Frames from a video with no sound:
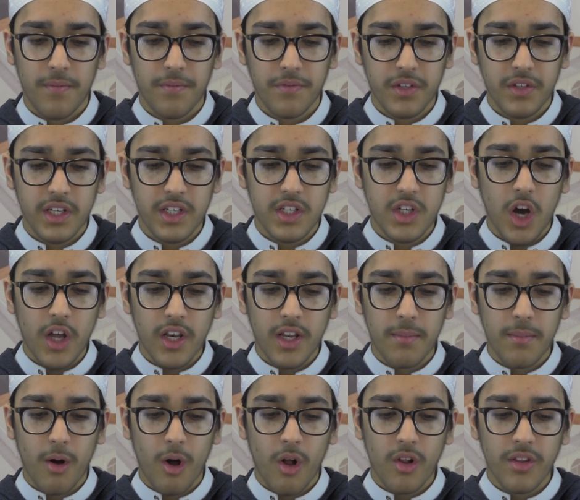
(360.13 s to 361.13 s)
He taught
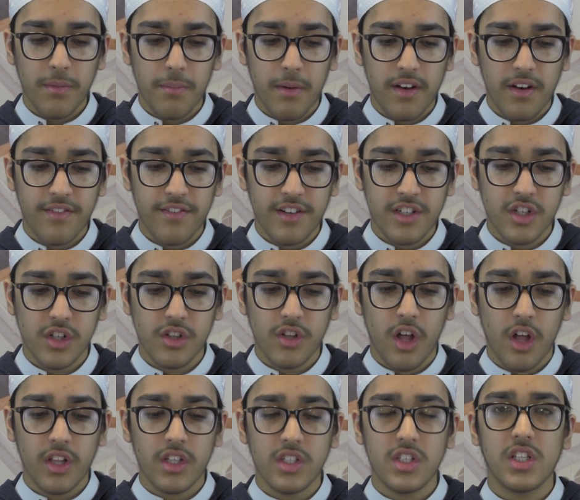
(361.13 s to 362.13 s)
him all the beneficial
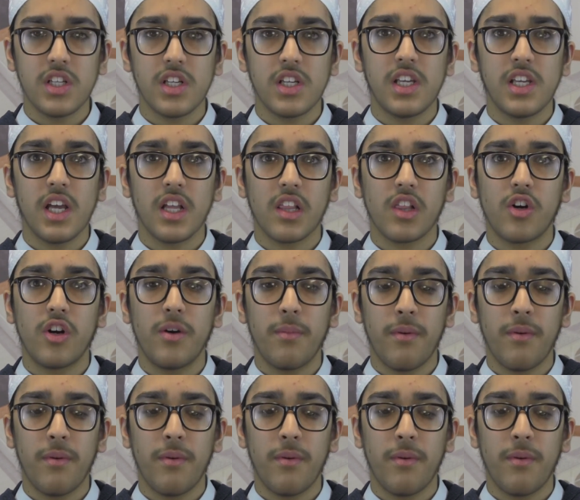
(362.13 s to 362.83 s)
knowledge he had learned